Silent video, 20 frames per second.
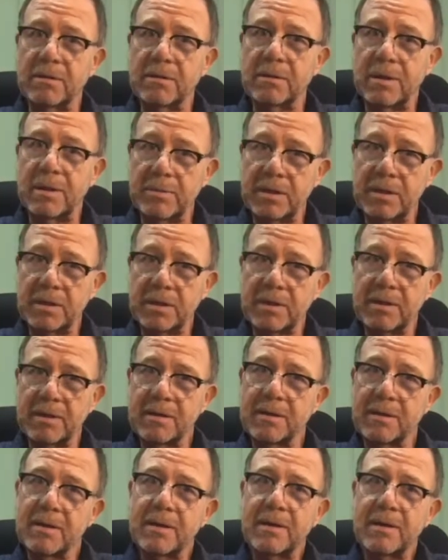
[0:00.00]
I
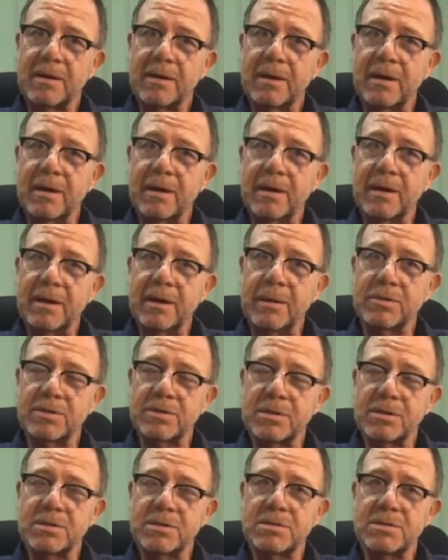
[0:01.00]
was a senior
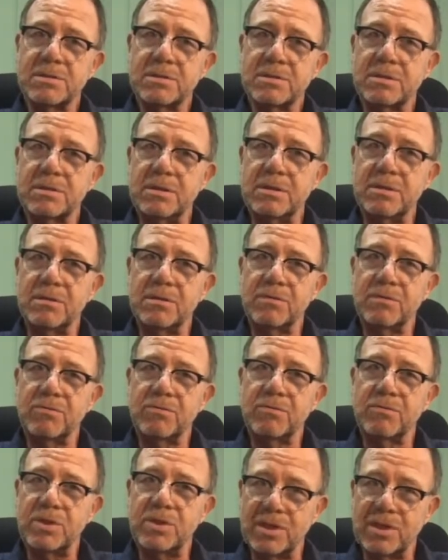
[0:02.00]
researcher over
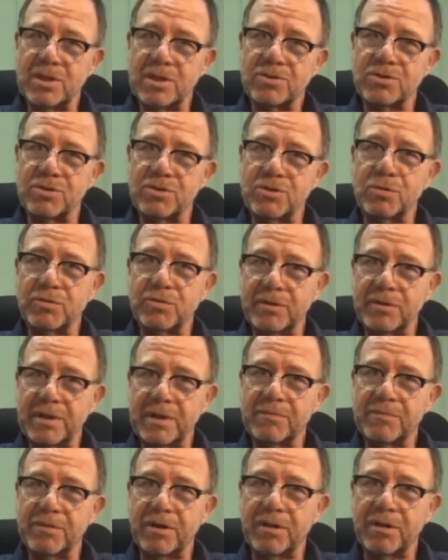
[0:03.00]
there for a number of
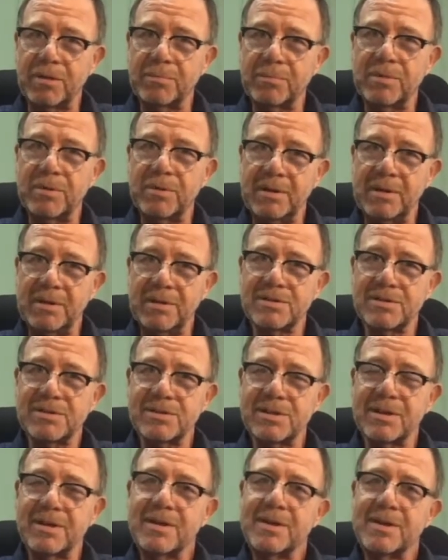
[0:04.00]
years. But
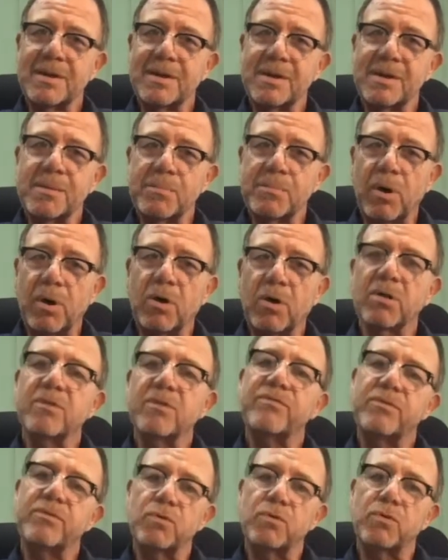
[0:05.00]
all of the roles that I've
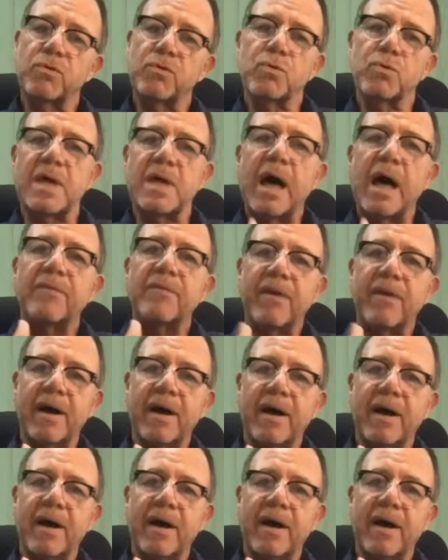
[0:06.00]
had, and
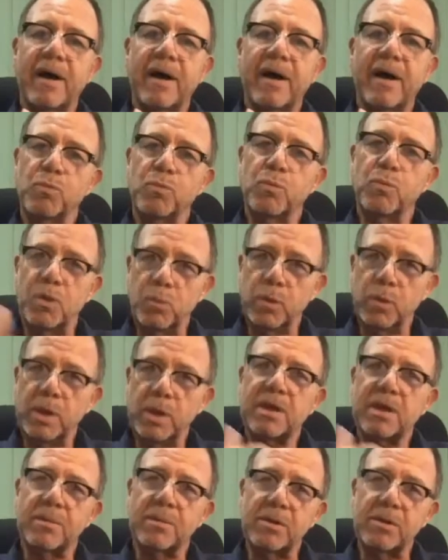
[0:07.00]
when we came into
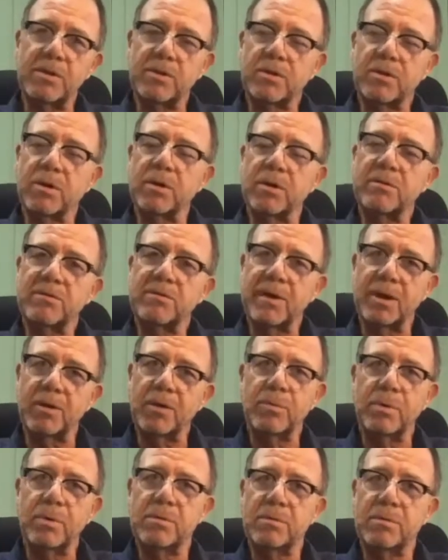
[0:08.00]
contact with the Advanced
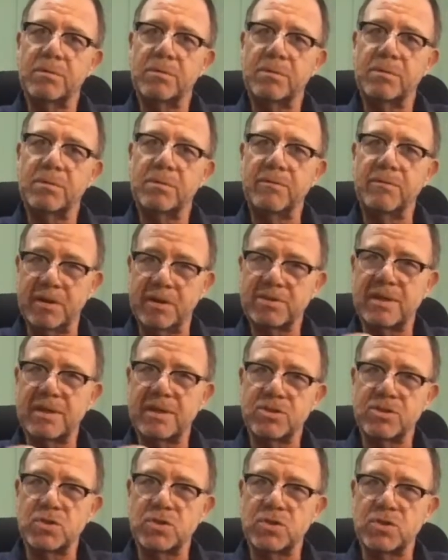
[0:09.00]
Services Group at
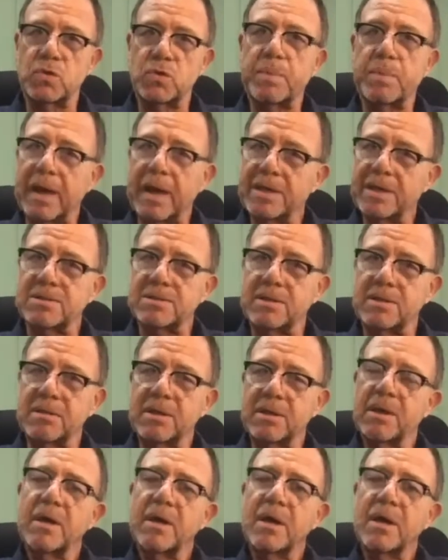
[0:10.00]
Aston, have all
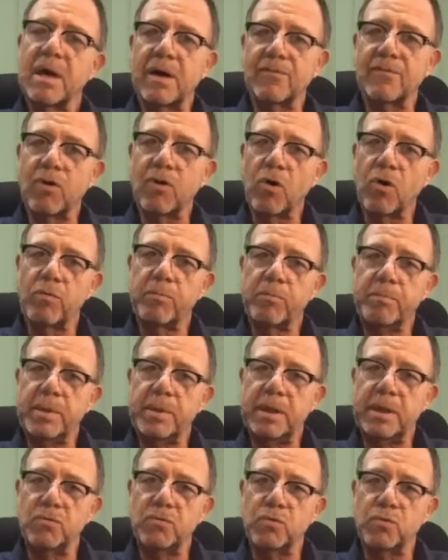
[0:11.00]
been roles that
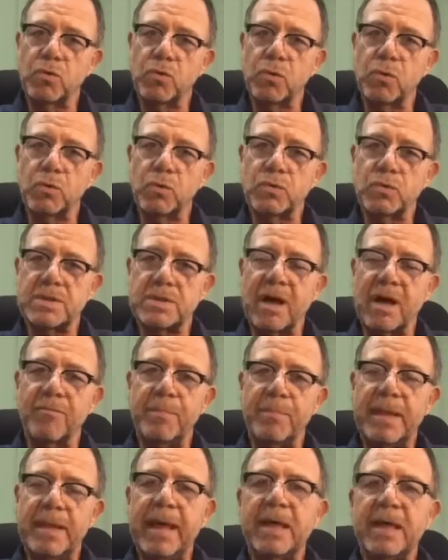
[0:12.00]
have been external
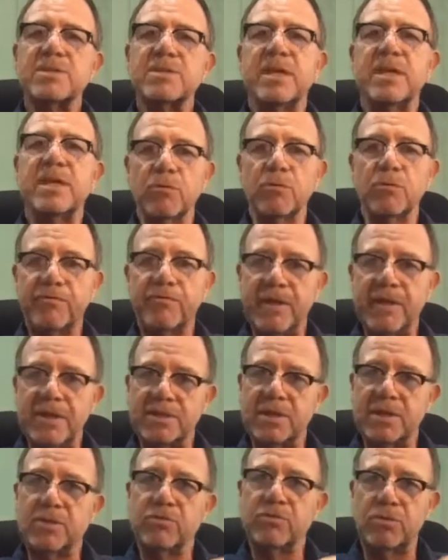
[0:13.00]
facing to the
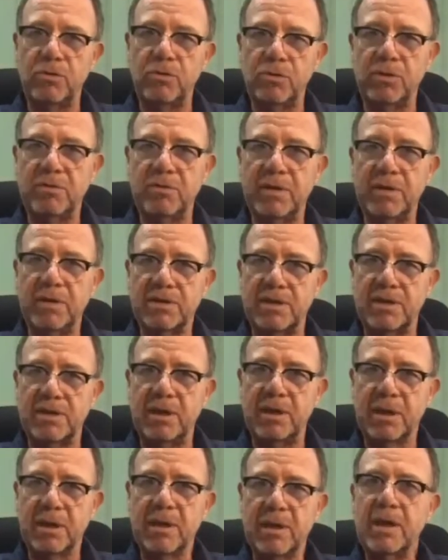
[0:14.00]
university and working
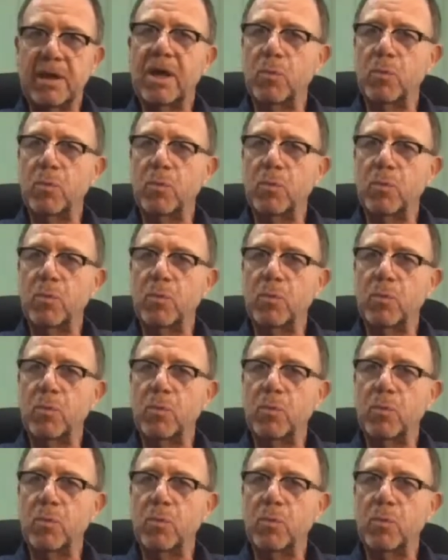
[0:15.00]
with industry.